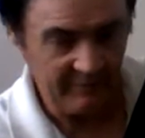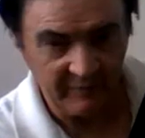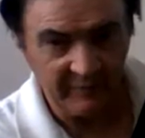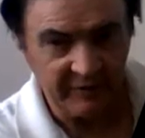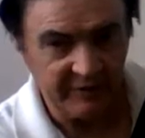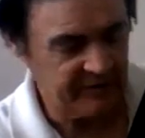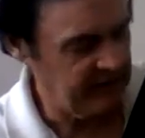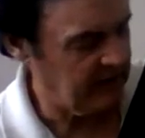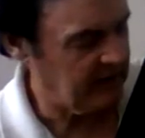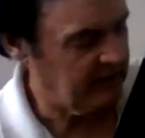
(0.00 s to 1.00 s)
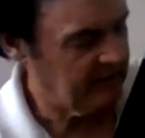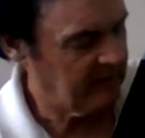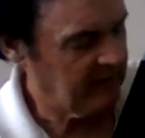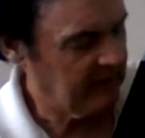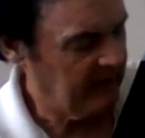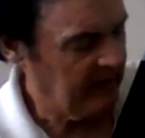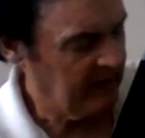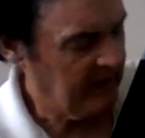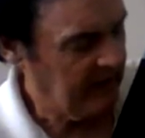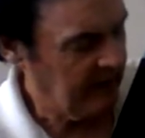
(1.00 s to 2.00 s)
one we just did,
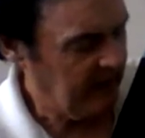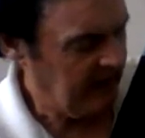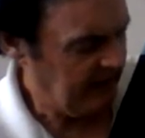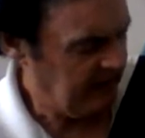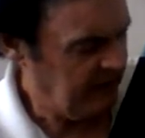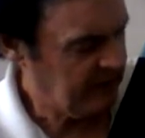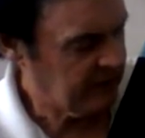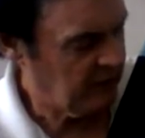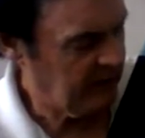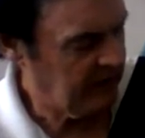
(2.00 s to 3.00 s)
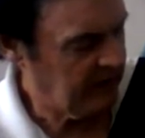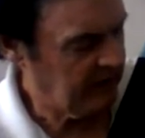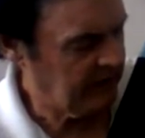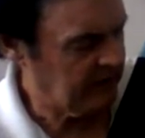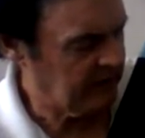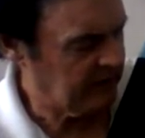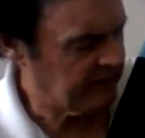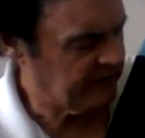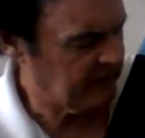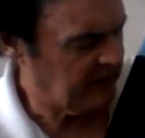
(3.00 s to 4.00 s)
and this one
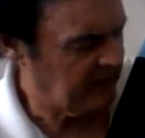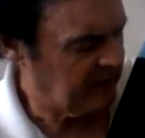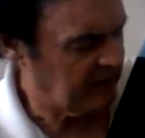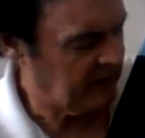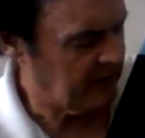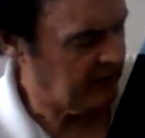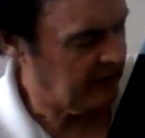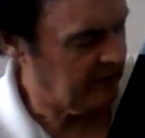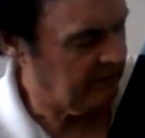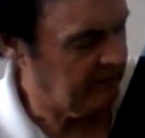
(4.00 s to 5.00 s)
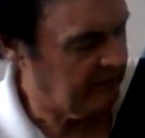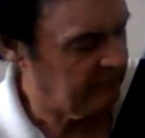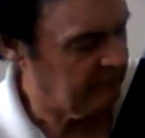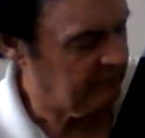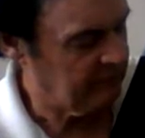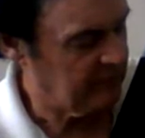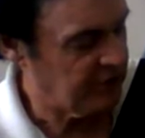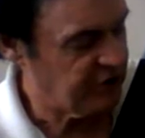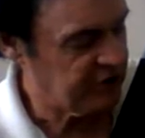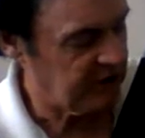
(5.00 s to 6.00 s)
is uh,
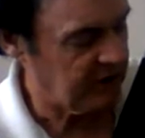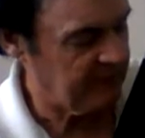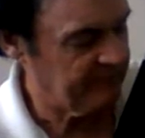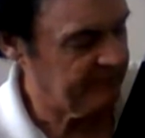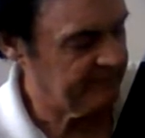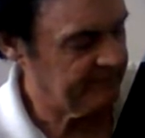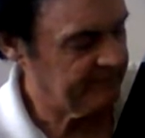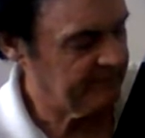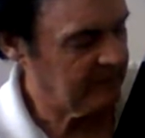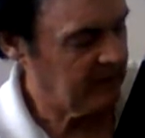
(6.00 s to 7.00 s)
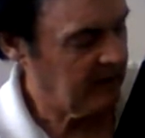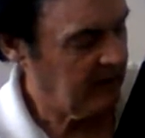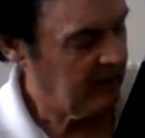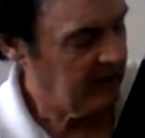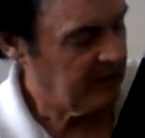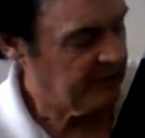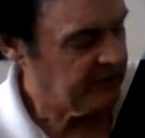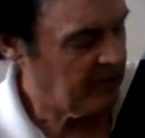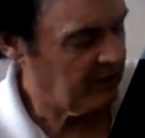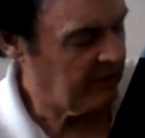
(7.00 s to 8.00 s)
G.
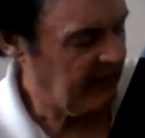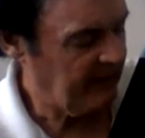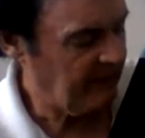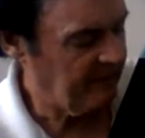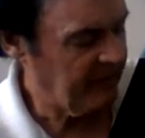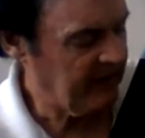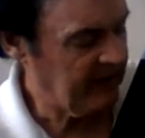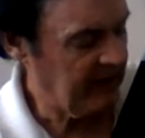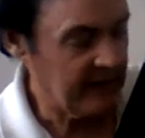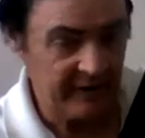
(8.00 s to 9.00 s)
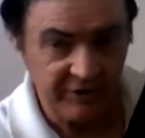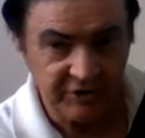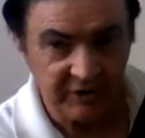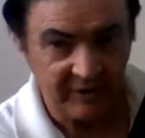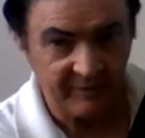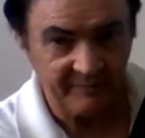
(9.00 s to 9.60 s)
So we have a B and a G.